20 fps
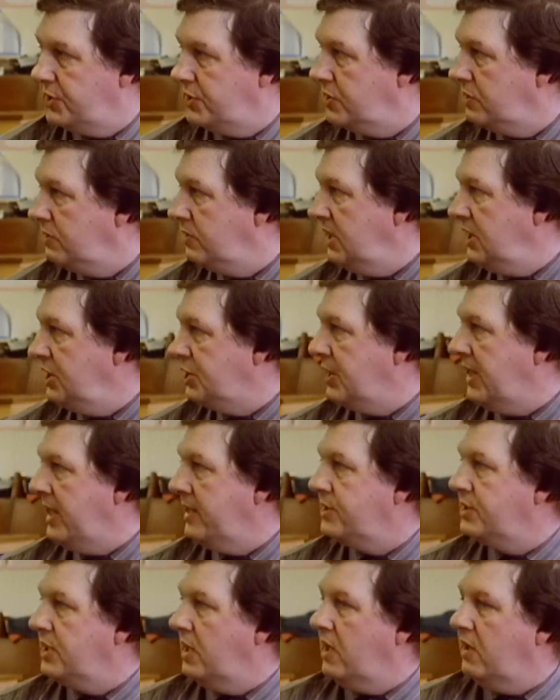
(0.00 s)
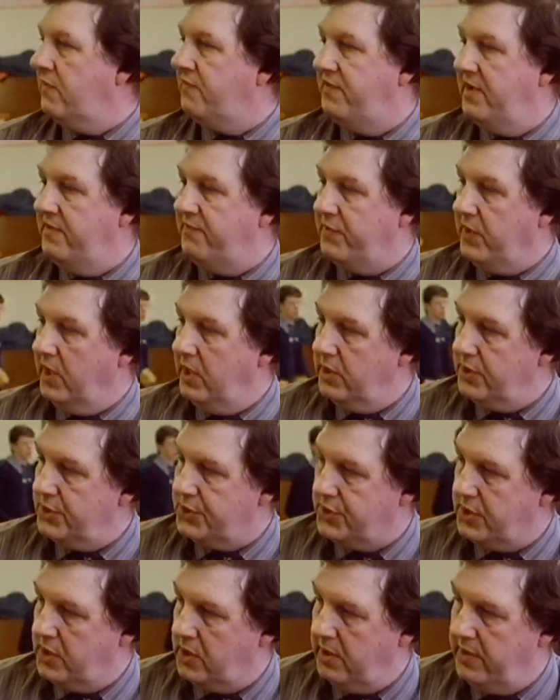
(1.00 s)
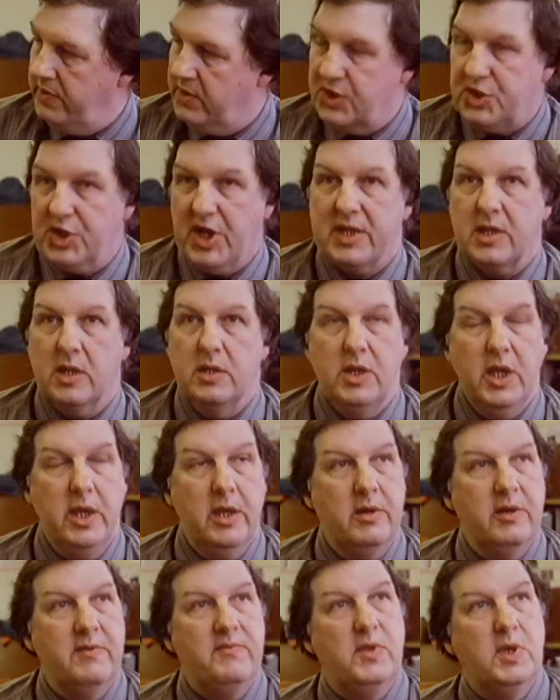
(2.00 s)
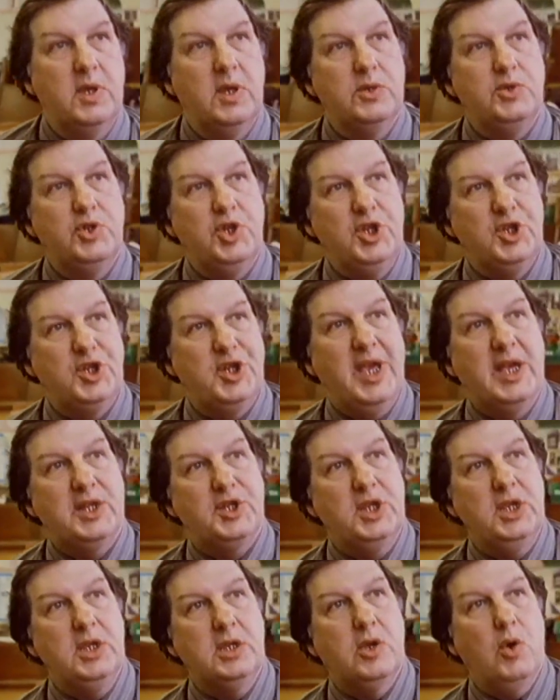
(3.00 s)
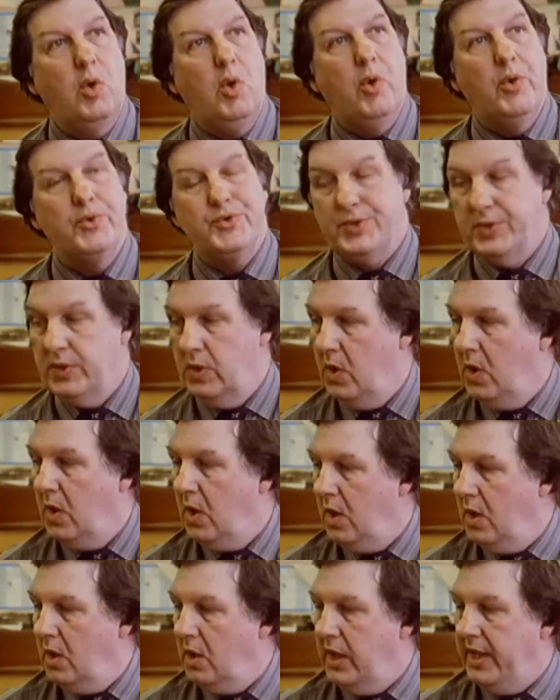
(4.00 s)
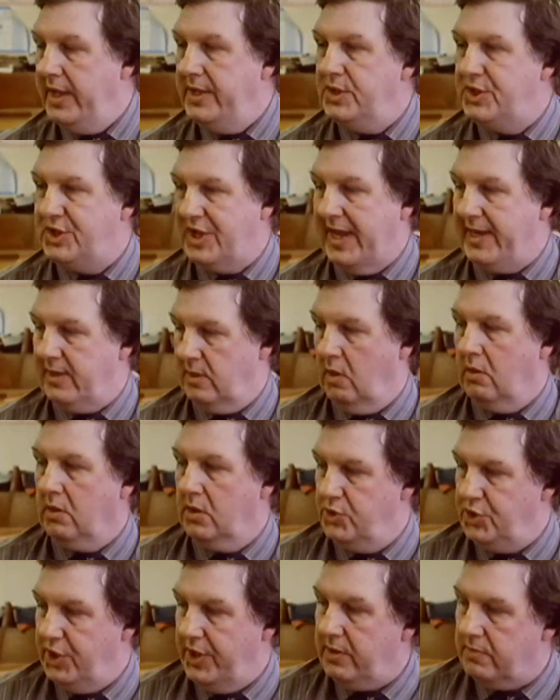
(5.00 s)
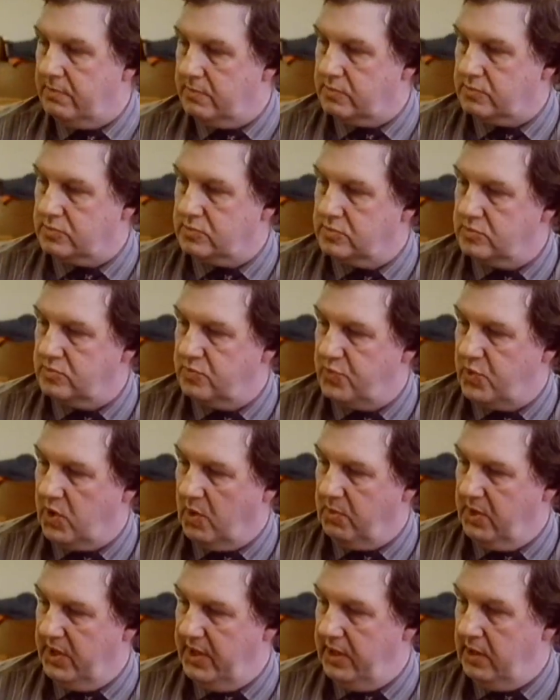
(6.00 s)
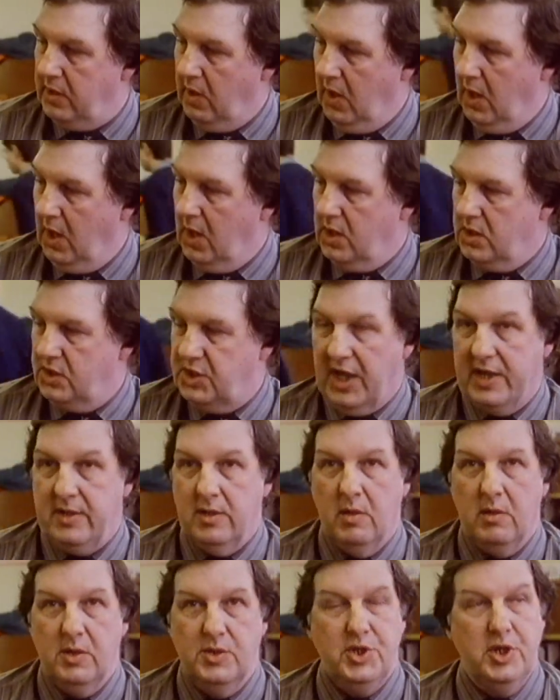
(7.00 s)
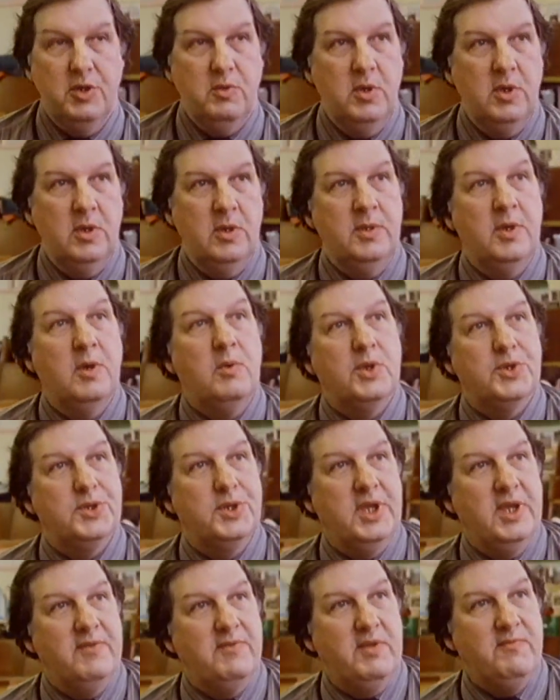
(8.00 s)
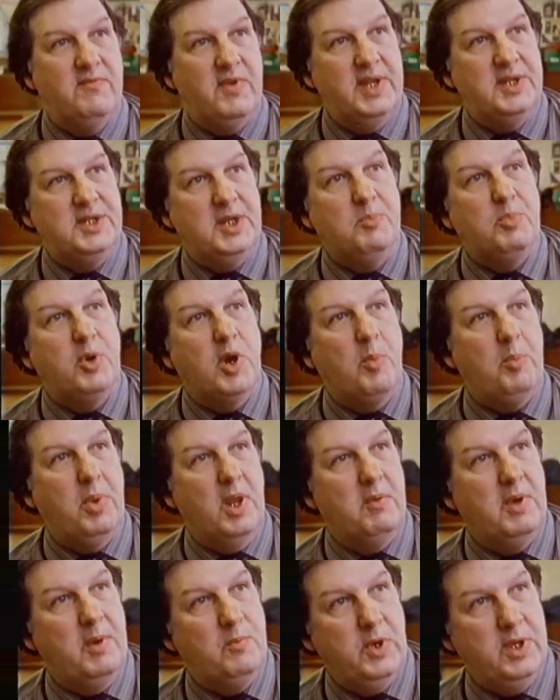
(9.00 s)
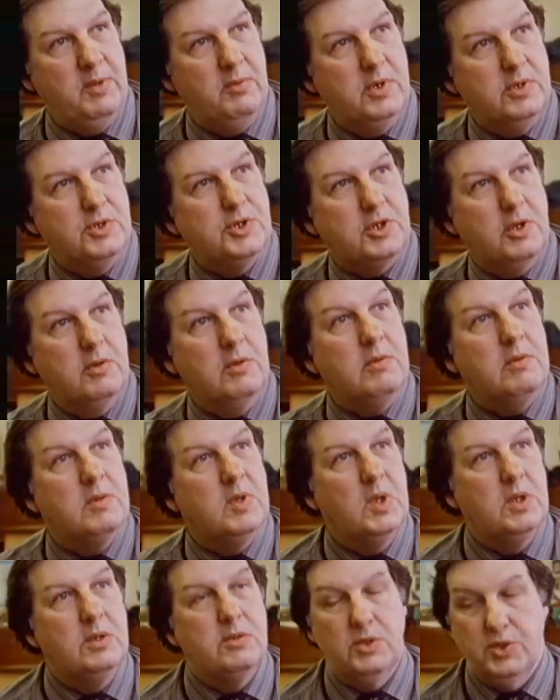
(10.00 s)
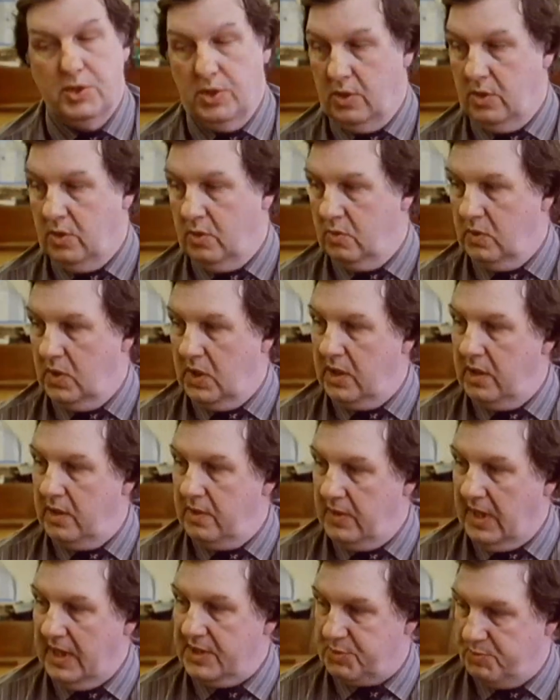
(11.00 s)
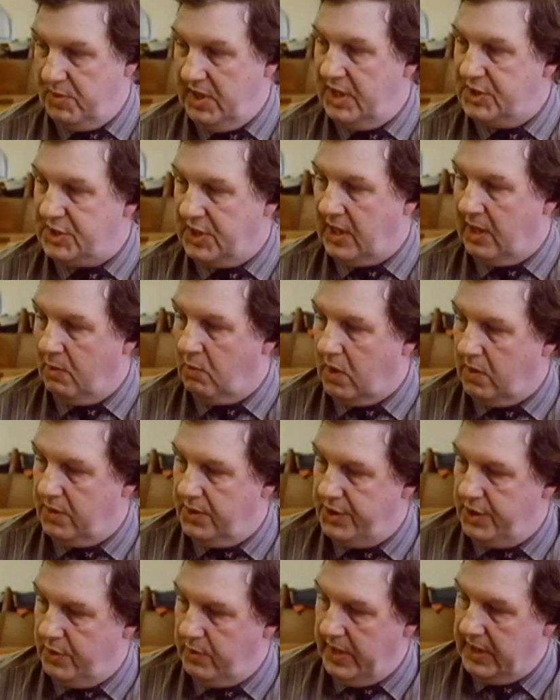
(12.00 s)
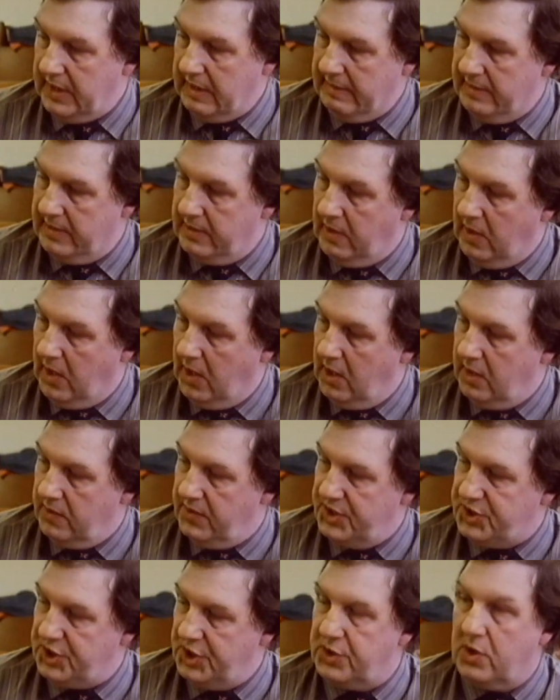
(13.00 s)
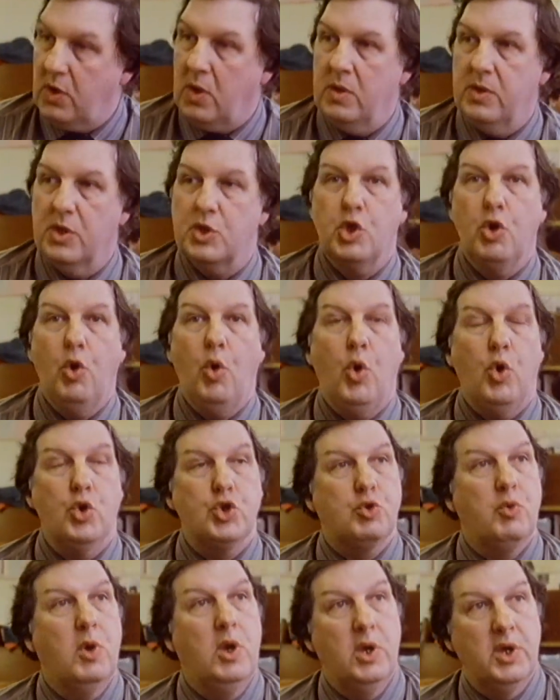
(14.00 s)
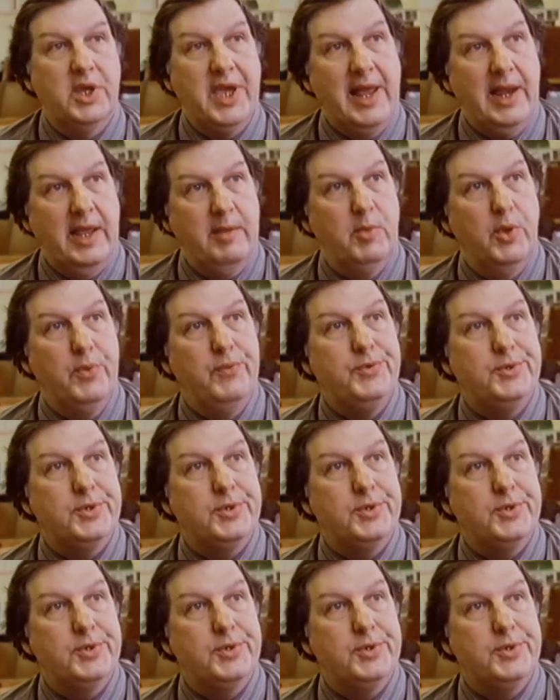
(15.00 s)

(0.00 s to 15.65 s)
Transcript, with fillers: these lads are fifth years. They're in the second year of the GCSE course in technology. Probably technology, a word that wasn't even invented properly when we were at school. So uh, that's basically what they're doing. And this is all the coursework element